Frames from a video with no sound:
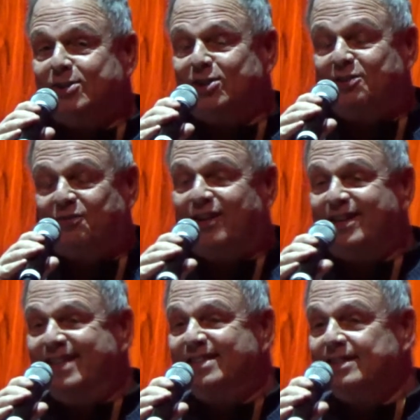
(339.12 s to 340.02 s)
just a
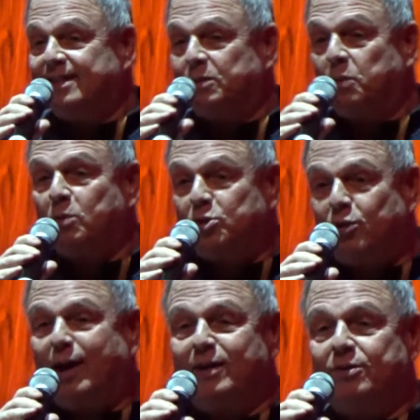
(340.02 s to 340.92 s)
funny incident, we were
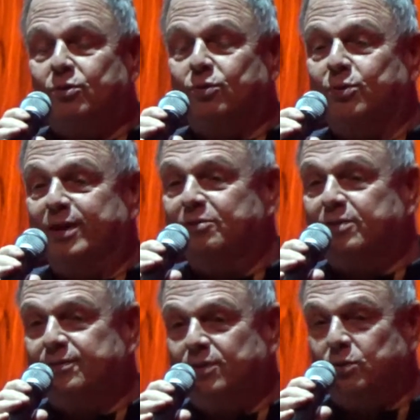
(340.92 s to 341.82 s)
trying to
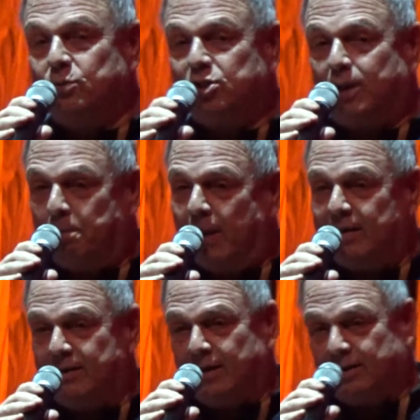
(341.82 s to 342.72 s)
interview
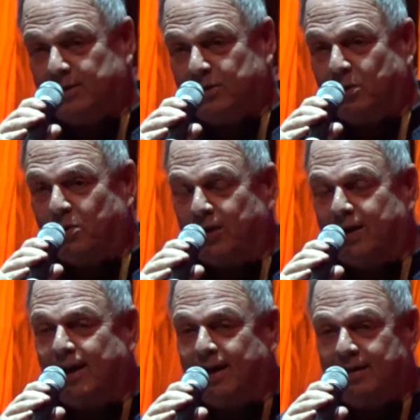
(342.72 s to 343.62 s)
Champagne, you know, the
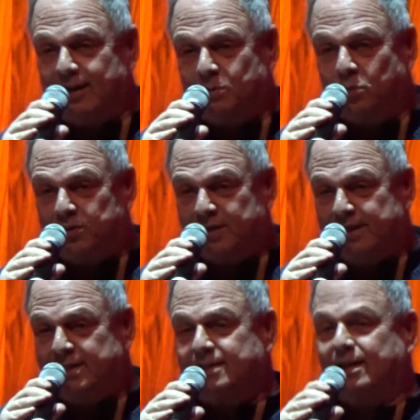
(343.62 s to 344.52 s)
guy that was
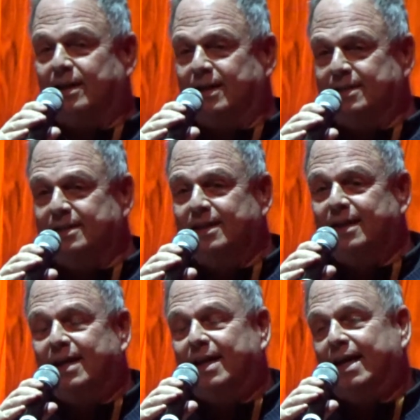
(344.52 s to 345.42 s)
inside,
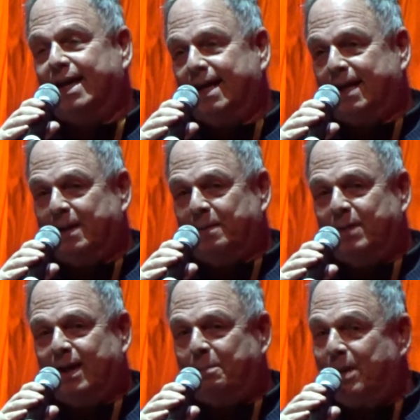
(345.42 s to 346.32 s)

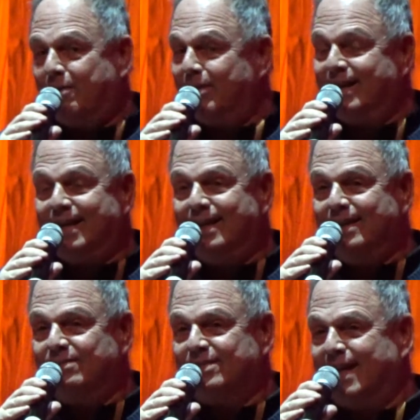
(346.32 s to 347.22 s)
and apparently
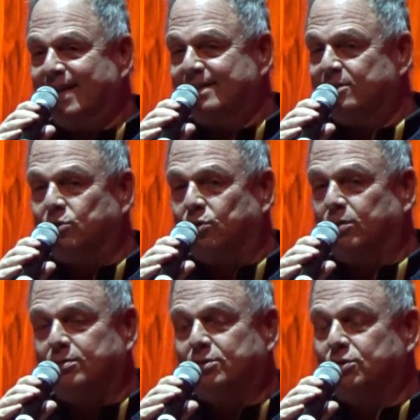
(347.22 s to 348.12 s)
he lives next
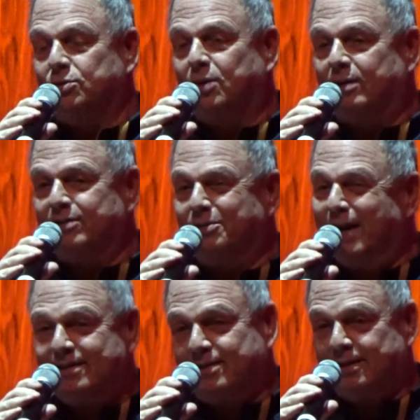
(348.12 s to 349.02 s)
door to our
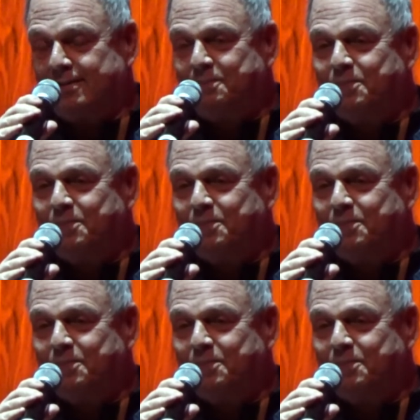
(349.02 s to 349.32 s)
director,